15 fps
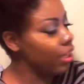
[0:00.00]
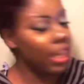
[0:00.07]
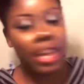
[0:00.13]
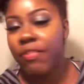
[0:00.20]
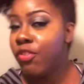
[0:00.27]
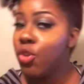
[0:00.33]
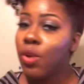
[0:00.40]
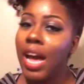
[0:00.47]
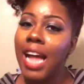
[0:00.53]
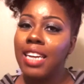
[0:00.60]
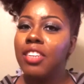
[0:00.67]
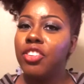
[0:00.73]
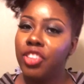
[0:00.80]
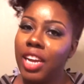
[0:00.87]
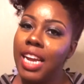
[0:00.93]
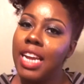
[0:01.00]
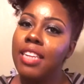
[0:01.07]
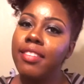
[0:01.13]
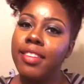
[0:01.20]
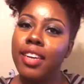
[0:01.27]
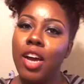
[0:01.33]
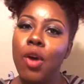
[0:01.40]
If you got the
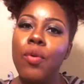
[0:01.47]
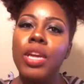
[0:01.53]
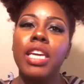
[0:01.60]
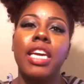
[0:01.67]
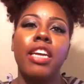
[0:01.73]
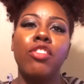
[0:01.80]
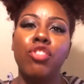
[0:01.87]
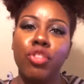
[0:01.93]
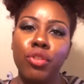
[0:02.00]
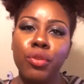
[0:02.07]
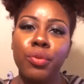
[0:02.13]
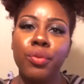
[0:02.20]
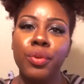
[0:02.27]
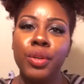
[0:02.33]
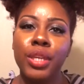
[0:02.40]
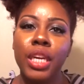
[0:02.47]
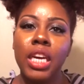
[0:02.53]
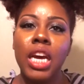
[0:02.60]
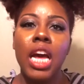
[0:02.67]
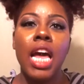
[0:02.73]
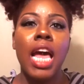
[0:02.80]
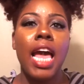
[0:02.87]
chance to go and get you
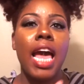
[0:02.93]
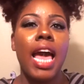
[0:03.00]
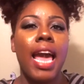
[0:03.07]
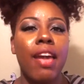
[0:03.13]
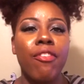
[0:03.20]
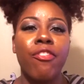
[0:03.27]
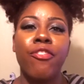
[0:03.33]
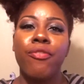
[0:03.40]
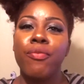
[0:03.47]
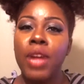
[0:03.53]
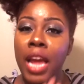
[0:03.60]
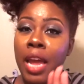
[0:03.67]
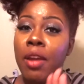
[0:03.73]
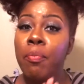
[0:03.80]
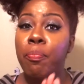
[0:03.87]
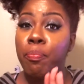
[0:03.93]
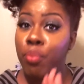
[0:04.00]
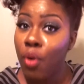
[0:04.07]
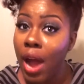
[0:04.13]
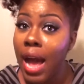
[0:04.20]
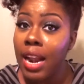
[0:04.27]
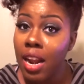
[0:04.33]
a
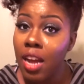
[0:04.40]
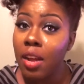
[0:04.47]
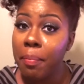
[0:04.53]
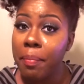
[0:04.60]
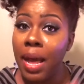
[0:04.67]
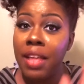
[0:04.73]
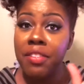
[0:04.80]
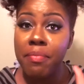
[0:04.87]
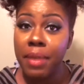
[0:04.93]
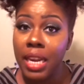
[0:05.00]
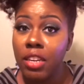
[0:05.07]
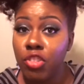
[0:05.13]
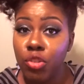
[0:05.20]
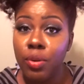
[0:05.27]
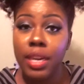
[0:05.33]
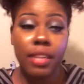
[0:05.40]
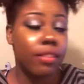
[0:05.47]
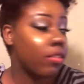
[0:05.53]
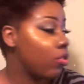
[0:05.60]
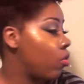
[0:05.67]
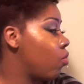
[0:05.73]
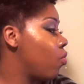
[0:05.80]
product by The Main
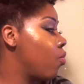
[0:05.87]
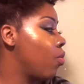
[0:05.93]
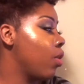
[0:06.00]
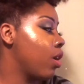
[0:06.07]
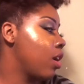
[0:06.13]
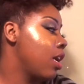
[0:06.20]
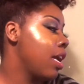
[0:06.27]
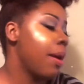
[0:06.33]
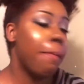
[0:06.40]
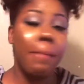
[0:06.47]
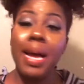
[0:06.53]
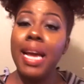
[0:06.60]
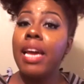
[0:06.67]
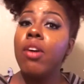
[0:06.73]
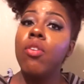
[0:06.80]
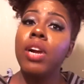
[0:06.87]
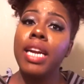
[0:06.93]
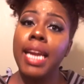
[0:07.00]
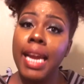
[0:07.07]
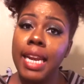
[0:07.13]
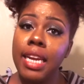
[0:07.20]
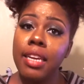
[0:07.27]
Choice or Maya
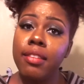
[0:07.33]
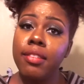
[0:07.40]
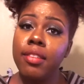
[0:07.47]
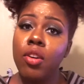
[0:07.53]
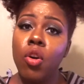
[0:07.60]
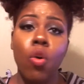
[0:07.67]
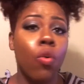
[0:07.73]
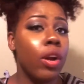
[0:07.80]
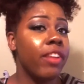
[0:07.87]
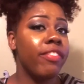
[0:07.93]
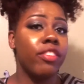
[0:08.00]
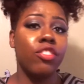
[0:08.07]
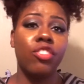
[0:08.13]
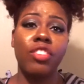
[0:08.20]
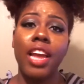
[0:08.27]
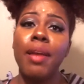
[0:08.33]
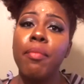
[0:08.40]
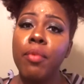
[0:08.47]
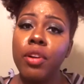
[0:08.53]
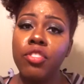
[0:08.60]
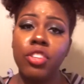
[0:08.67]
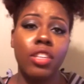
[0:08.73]
Organics or even Shea
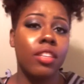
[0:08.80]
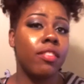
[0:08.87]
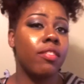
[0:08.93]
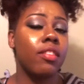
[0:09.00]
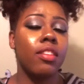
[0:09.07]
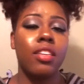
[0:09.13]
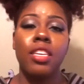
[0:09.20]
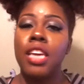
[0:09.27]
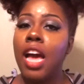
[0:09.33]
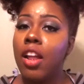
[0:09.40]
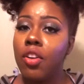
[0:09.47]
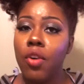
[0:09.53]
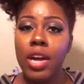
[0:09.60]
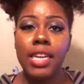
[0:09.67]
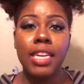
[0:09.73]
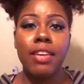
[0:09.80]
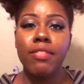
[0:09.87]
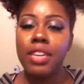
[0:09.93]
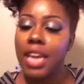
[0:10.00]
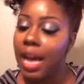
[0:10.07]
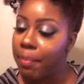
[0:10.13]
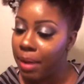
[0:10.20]
Moisture, because y'all know I live
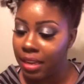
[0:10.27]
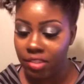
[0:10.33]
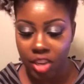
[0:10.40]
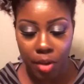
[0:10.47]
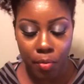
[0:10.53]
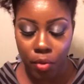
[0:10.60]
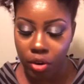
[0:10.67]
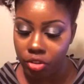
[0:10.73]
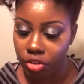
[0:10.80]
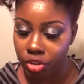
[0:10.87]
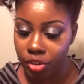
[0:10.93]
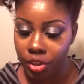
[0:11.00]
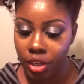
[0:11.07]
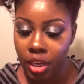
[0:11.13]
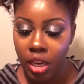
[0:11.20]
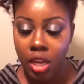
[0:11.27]
and die by Shea Moisture,